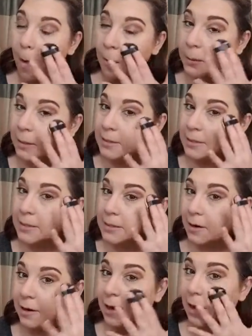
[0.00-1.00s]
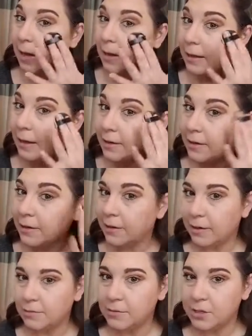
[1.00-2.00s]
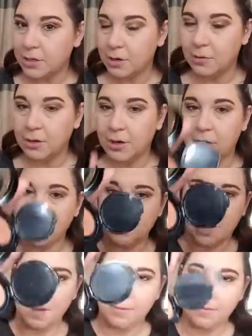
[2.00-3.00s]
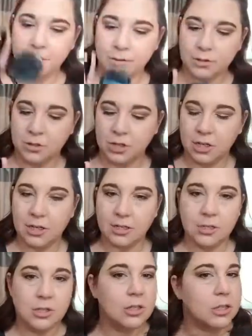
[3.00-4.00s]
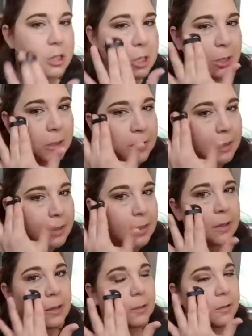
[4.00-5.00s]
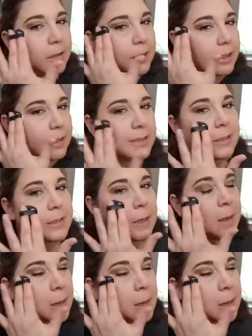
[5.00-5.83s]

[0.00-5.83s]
This is our highlighter. I'm just going on top of those cheeks, just gently, a little kiss.